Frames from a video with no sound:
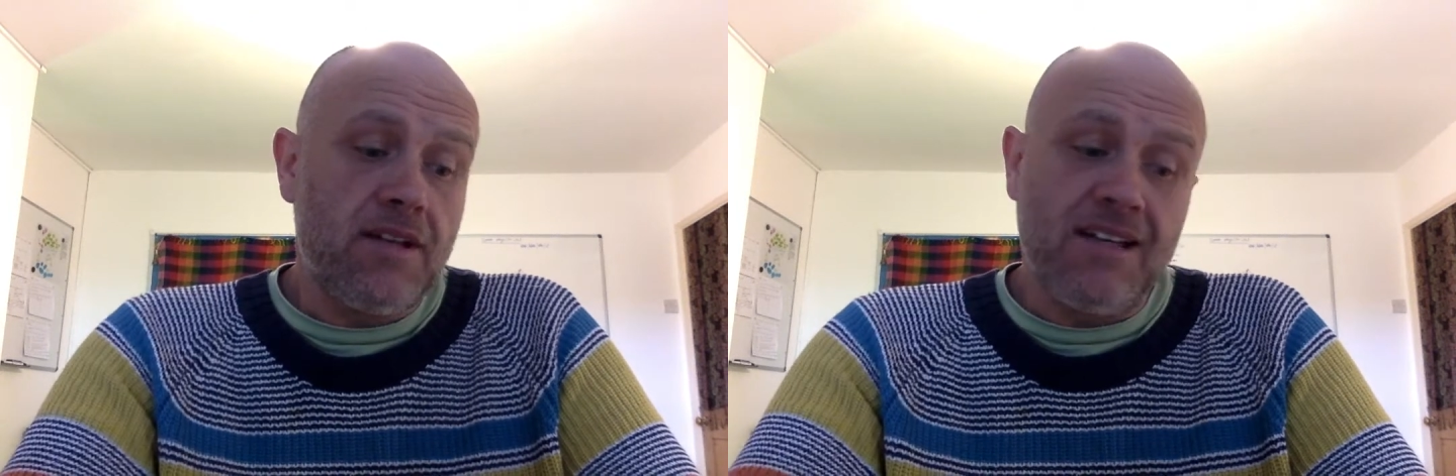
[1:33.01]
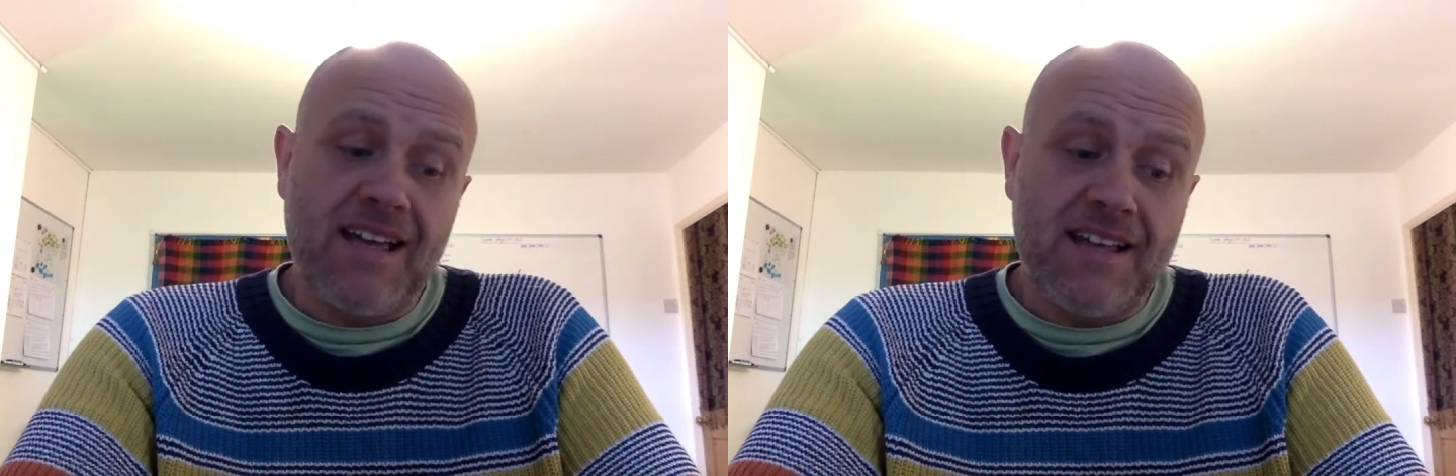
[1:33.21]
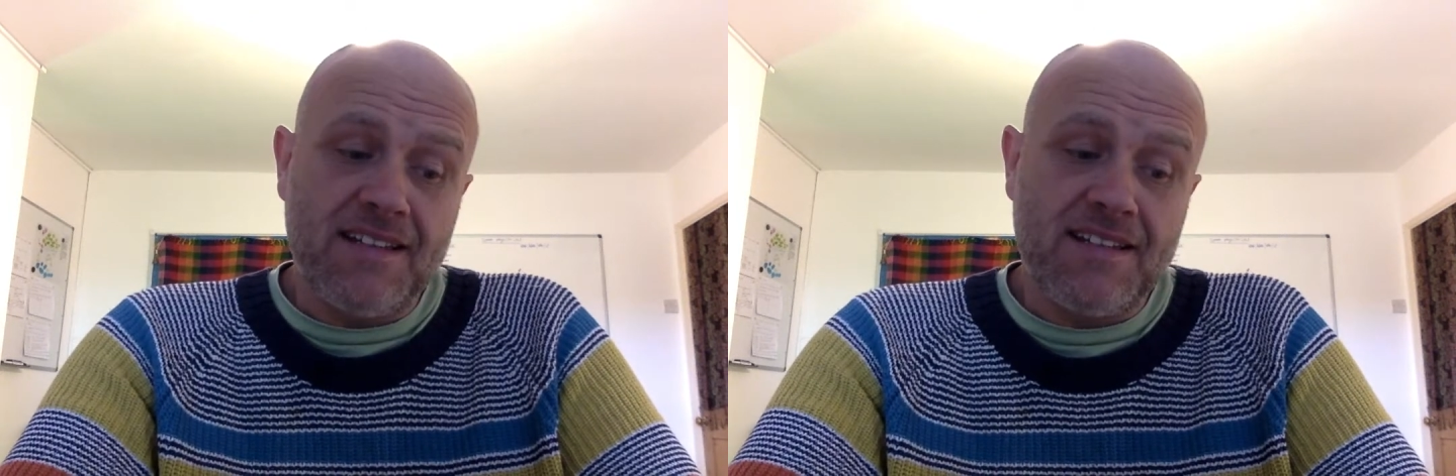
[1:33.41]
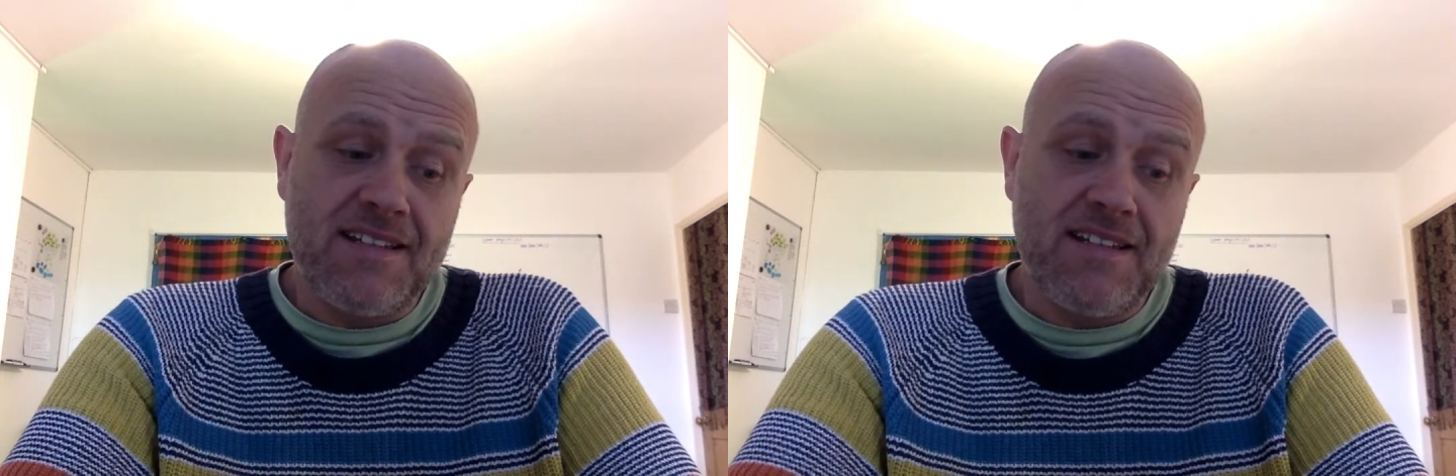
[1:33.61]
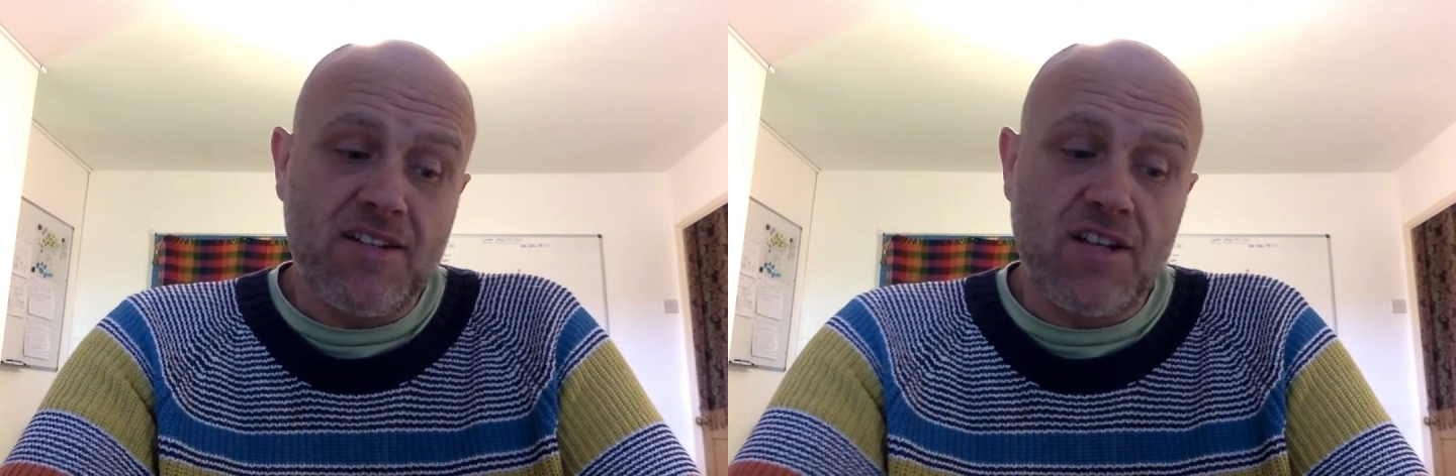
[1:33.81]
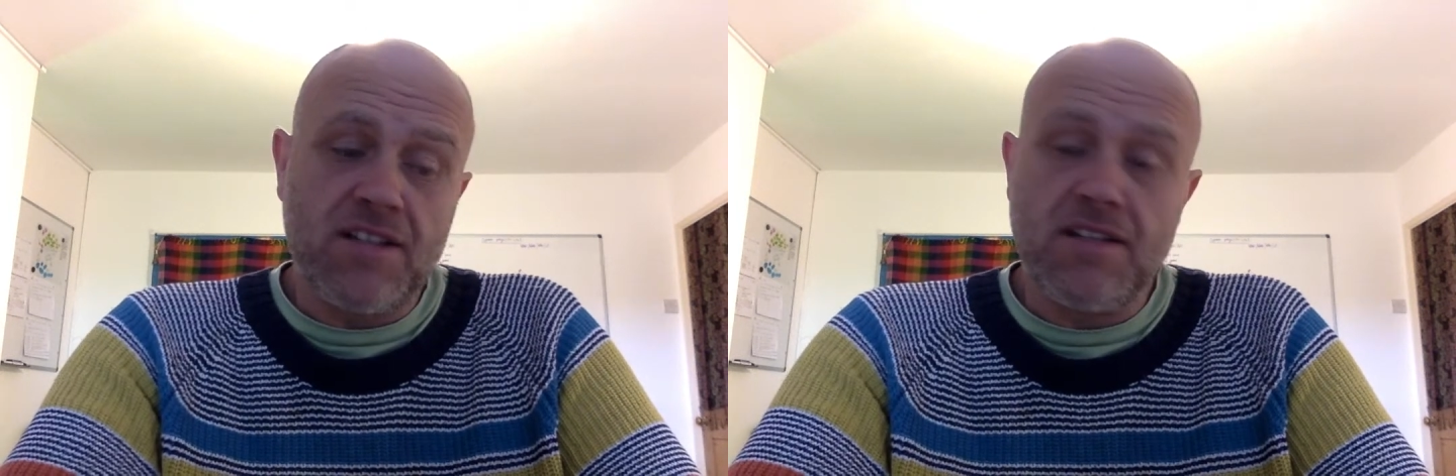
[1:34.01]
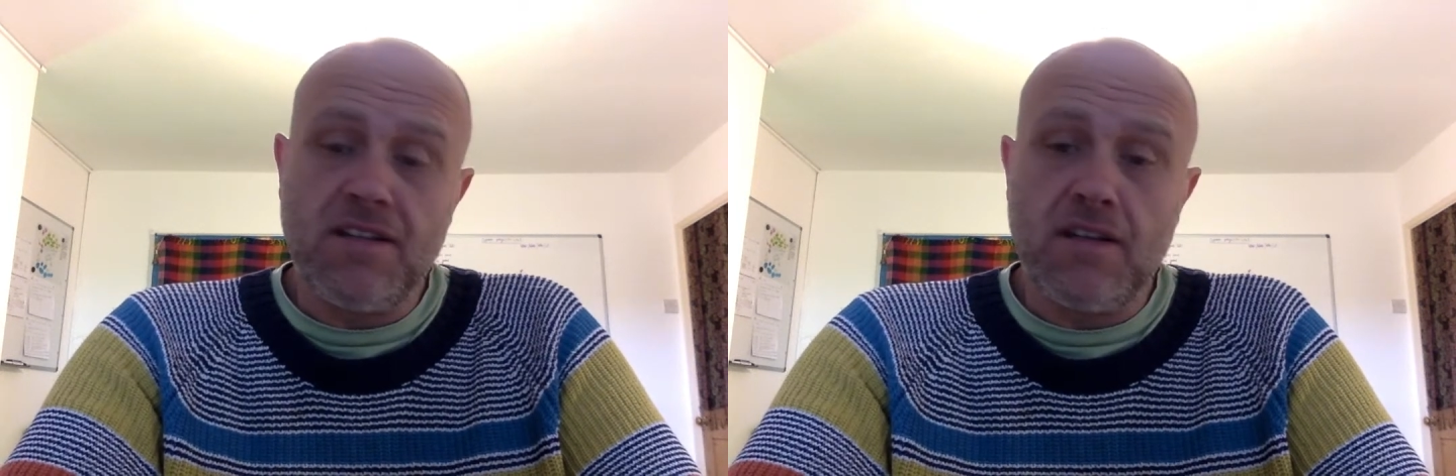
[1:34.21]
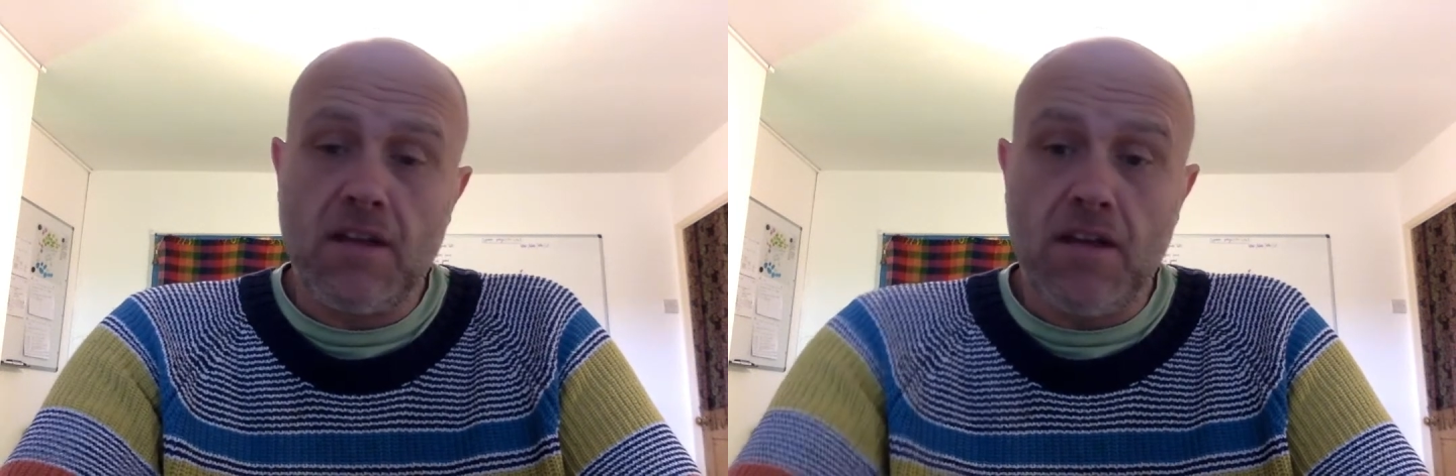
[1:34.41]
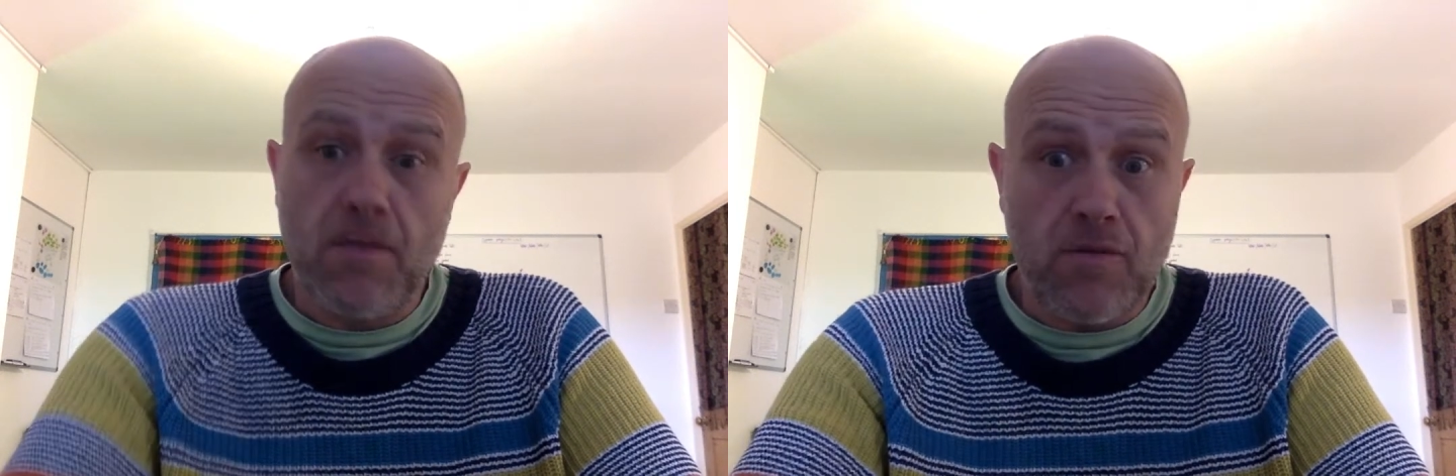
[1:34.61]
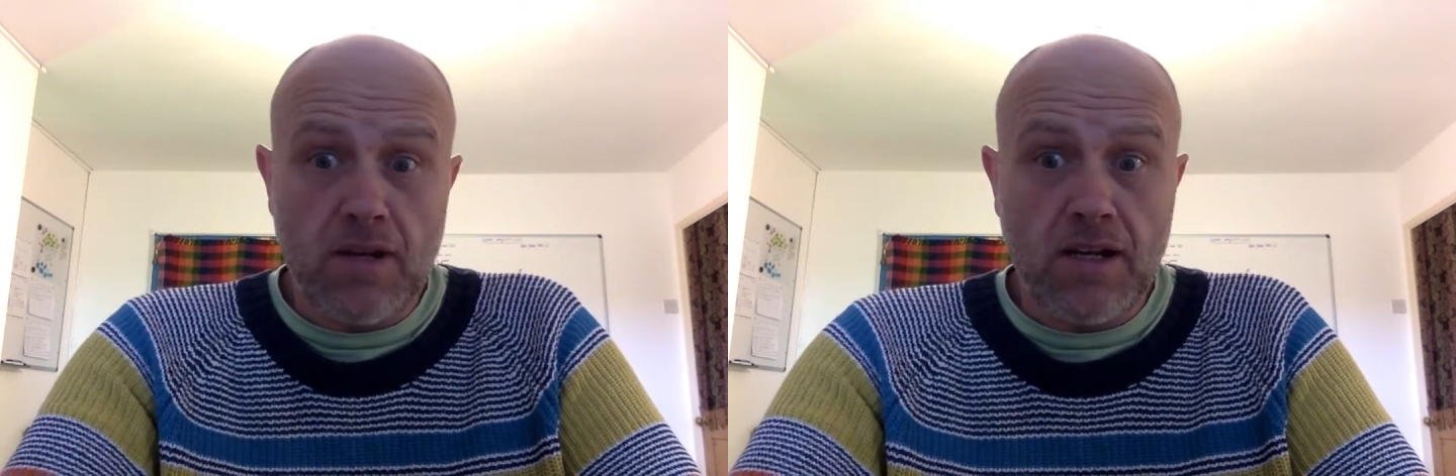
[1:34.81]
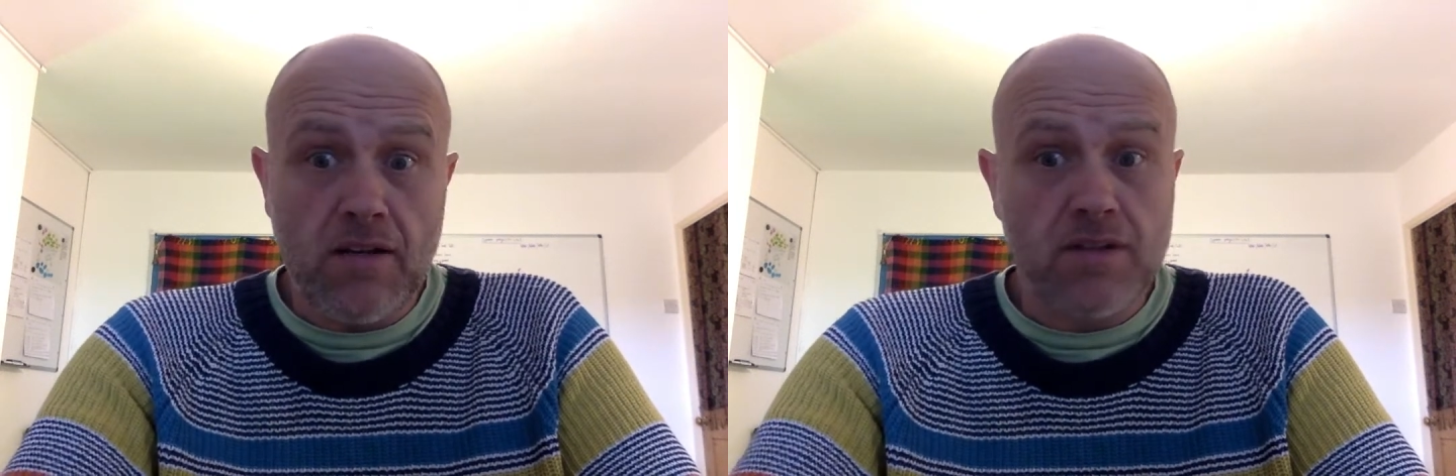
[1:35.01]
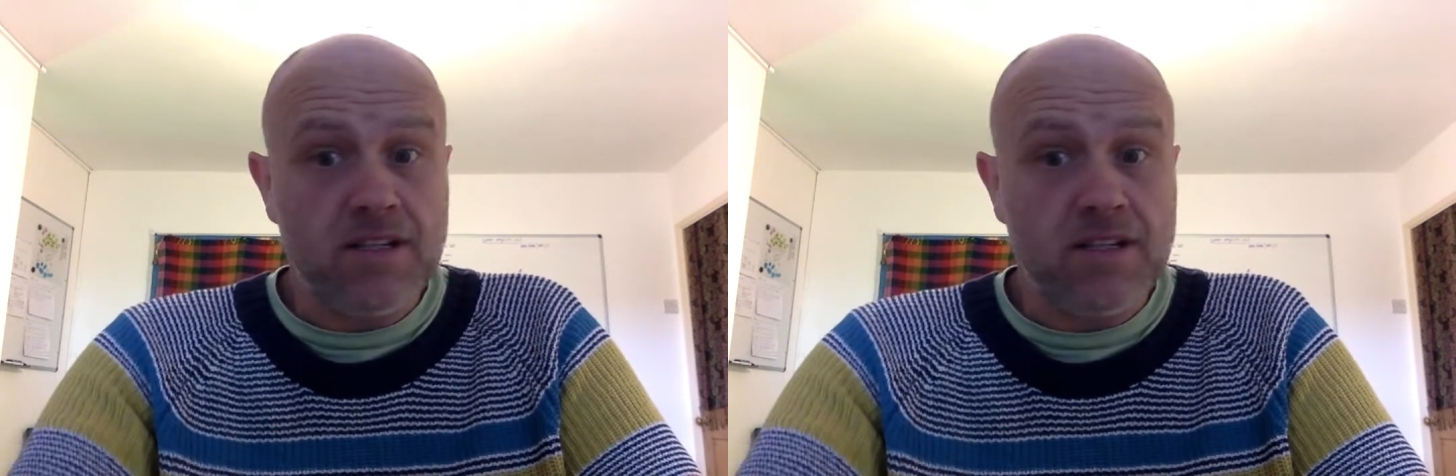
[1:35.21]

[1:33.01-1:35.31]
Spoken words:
has suggested that it'd be really good